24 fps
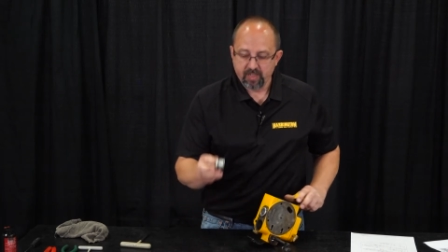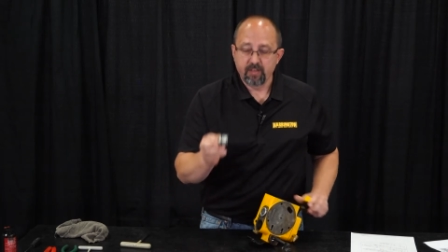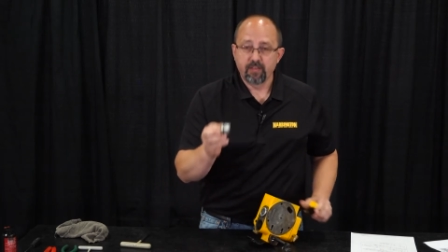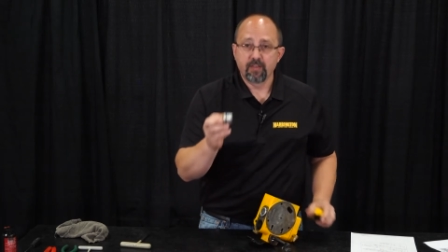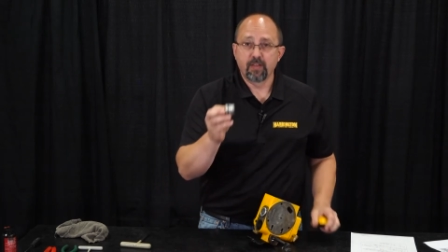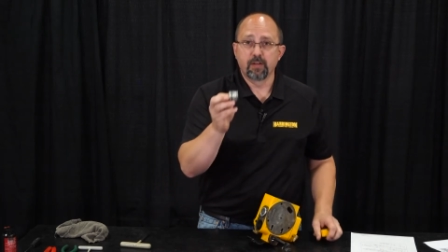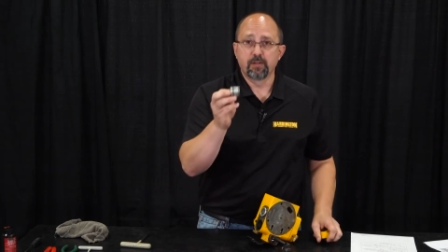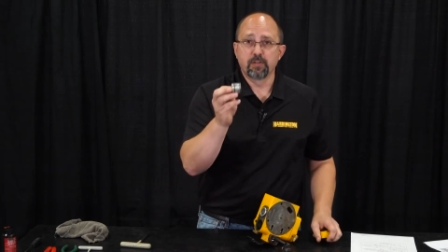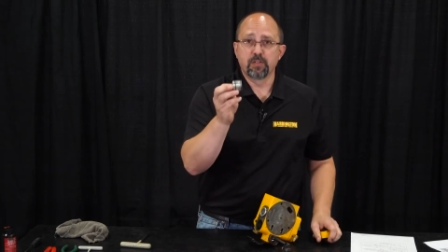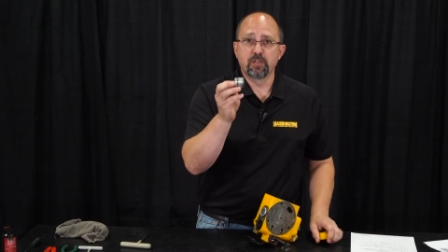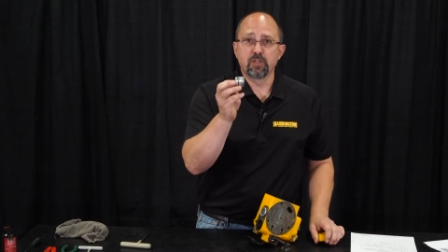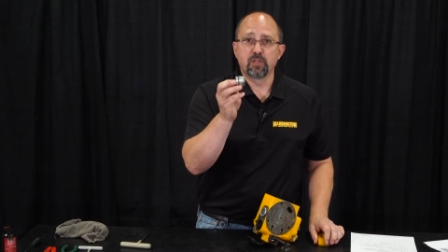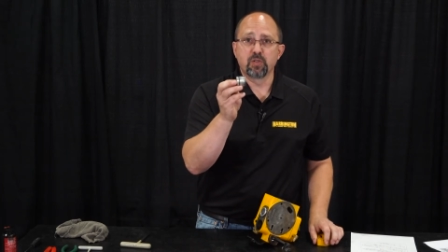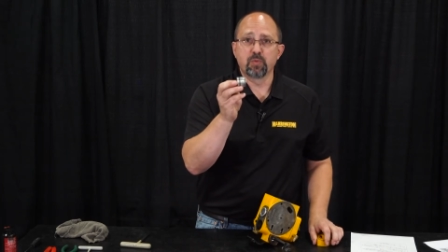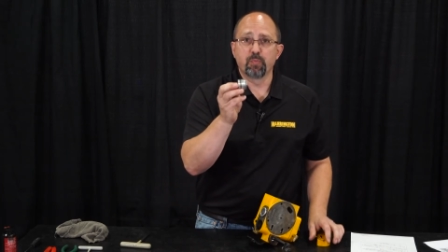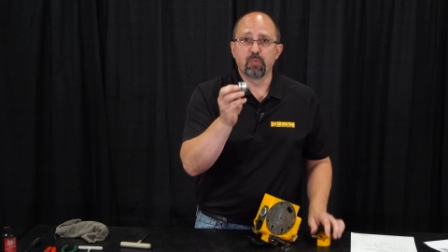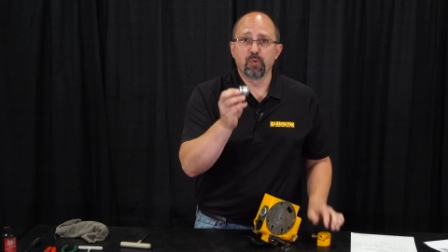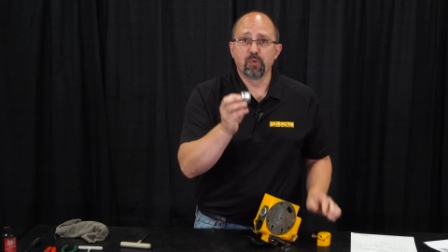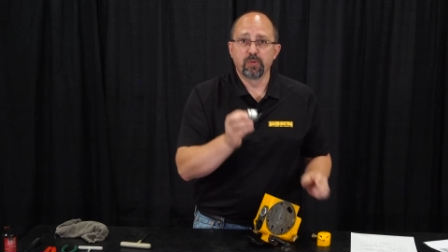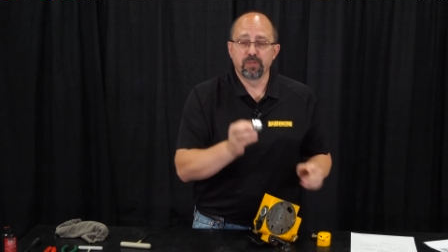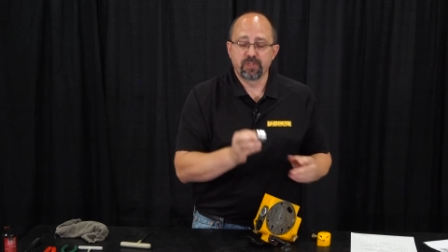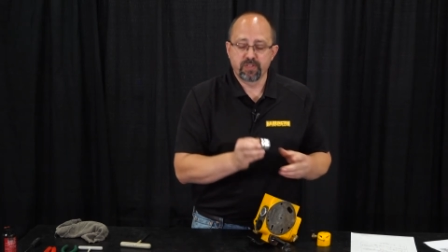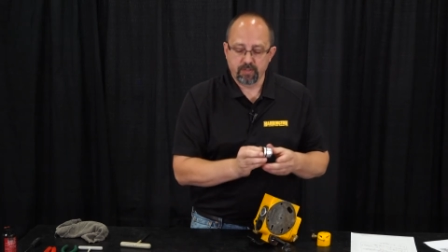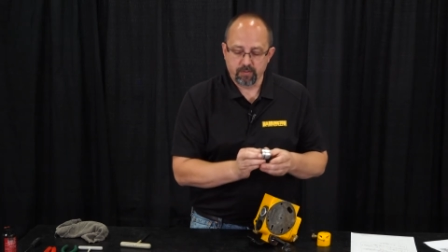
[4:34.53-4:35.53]
there's the
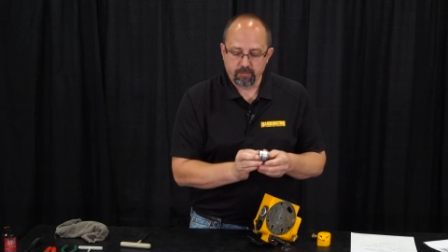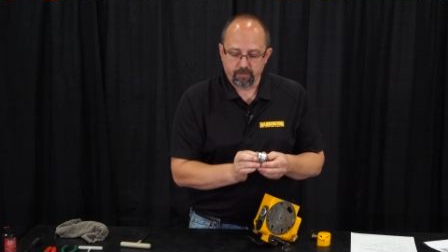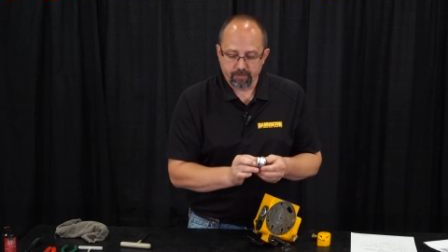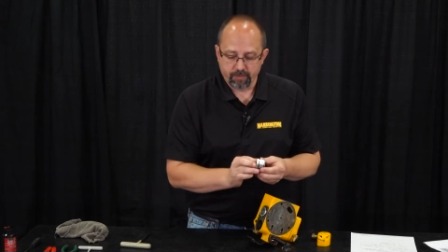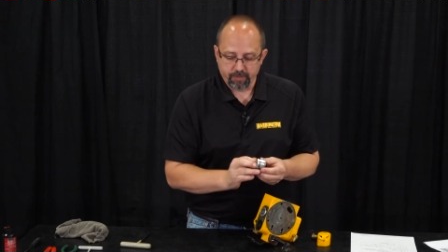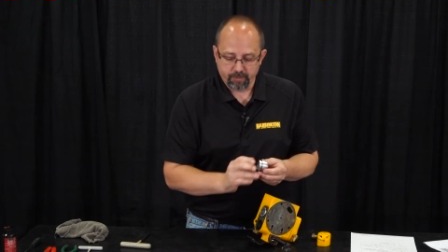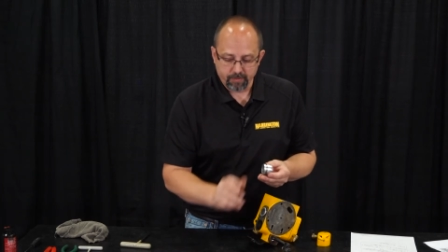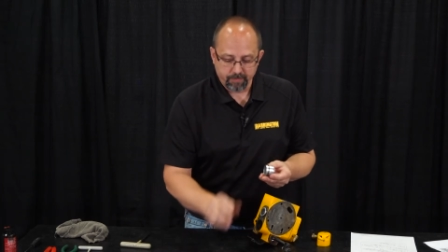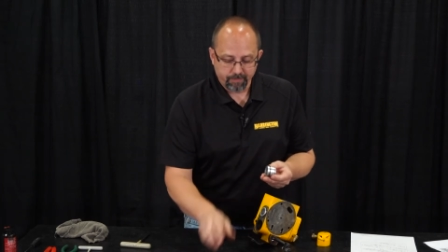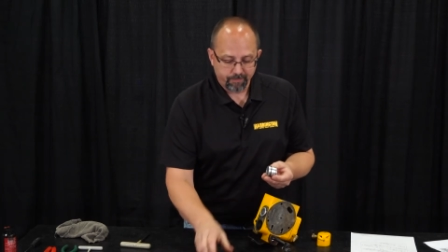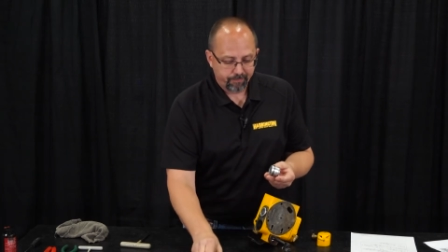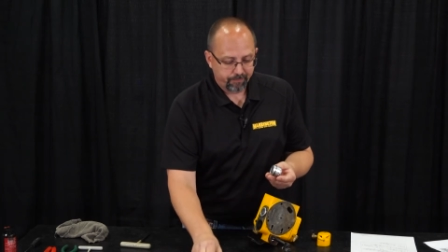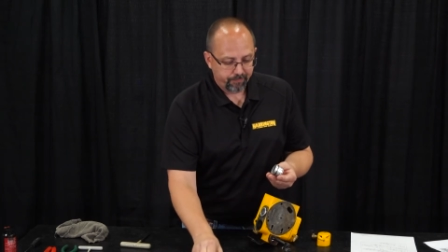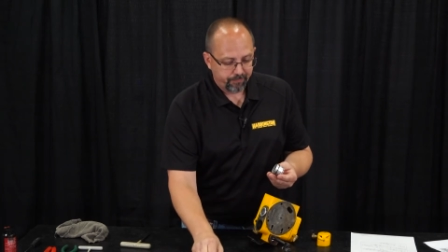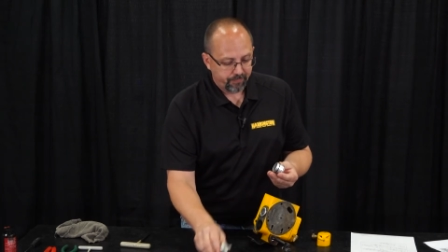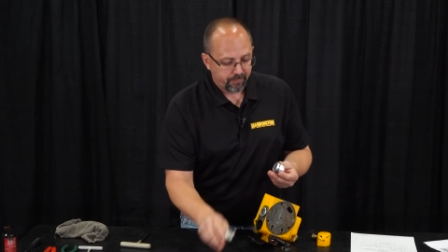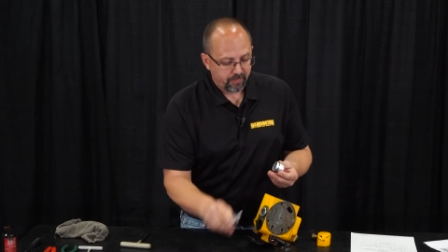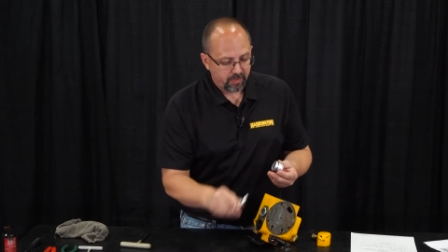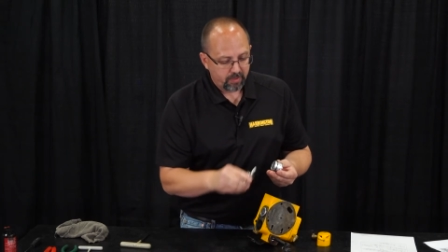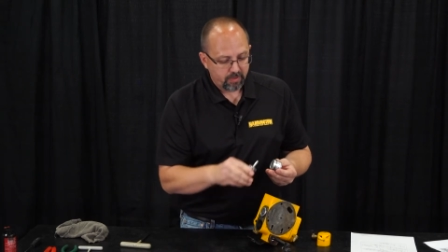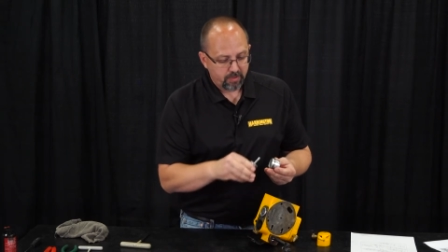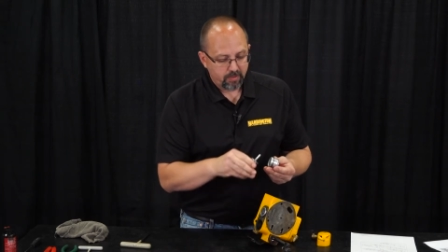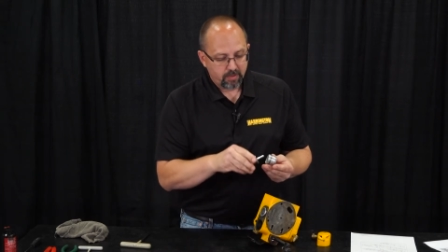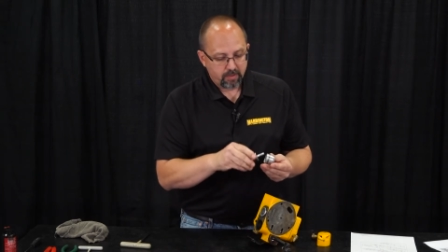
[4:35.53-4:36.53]
spool cylinder.
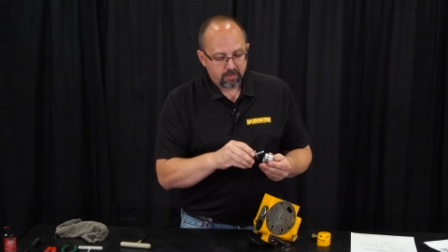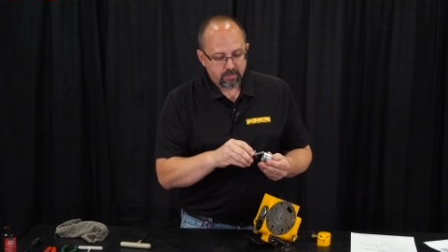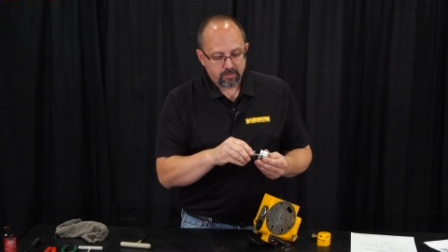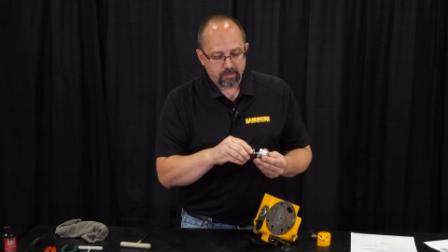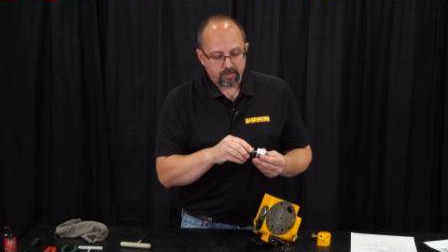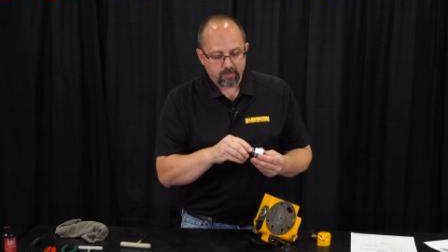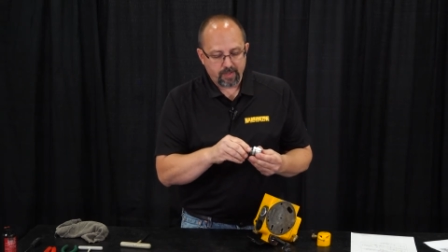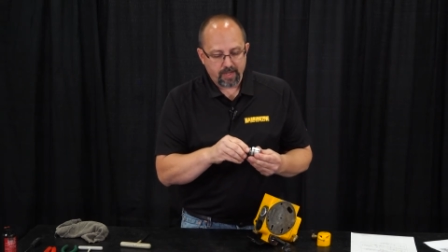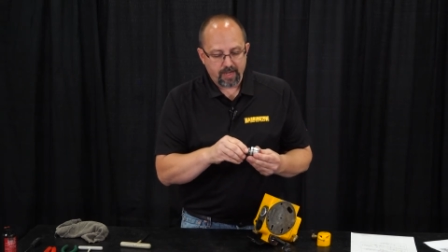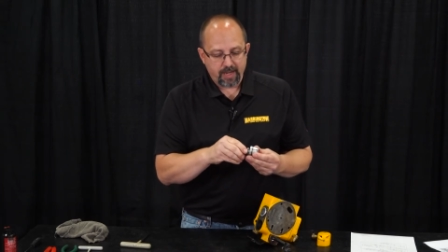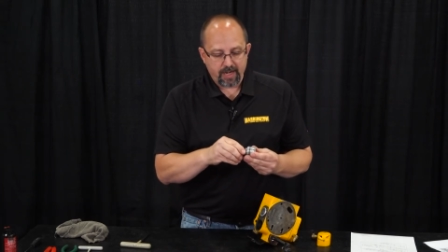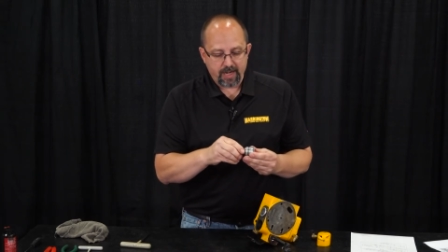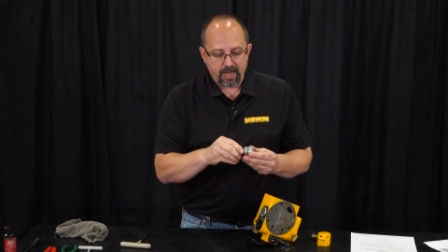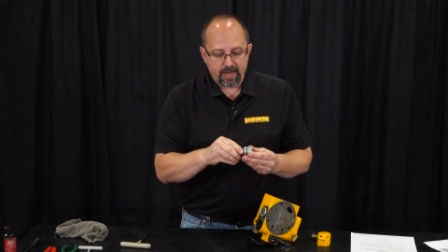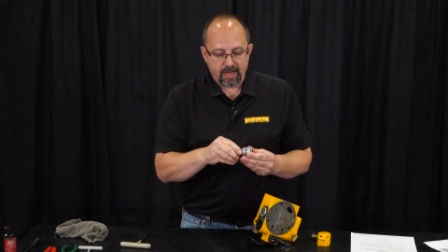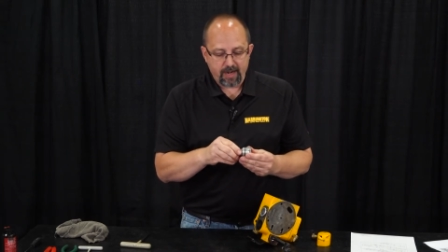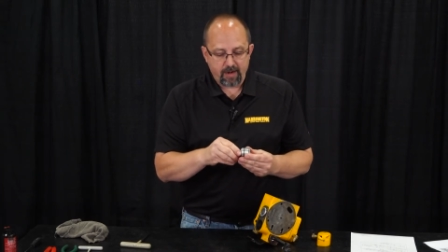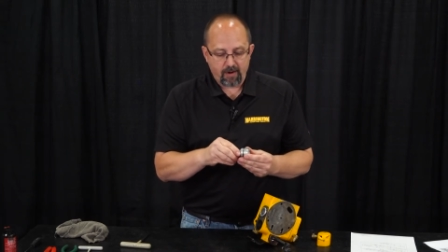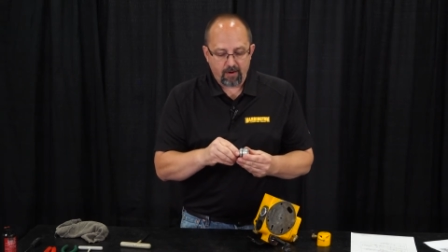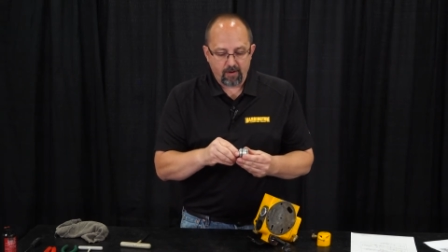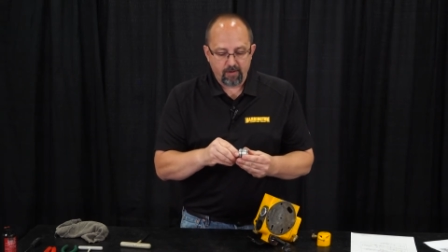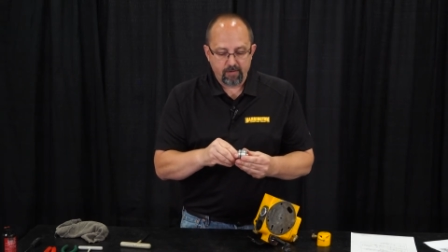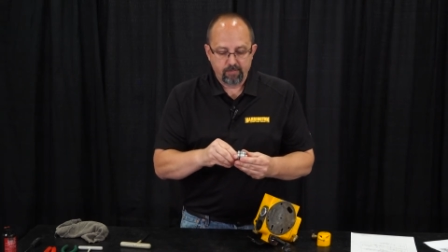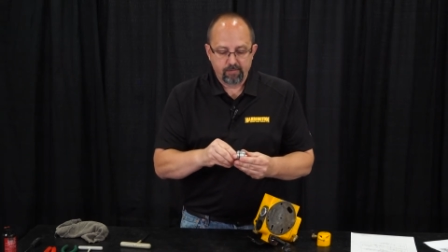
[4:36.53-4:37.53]
So that
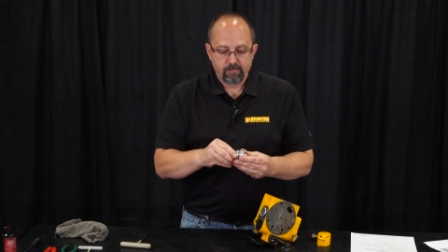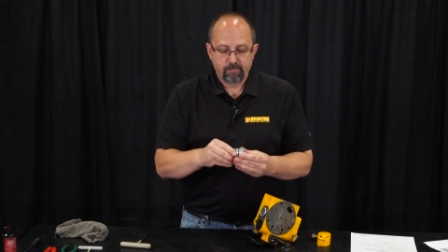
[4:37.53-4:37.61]
air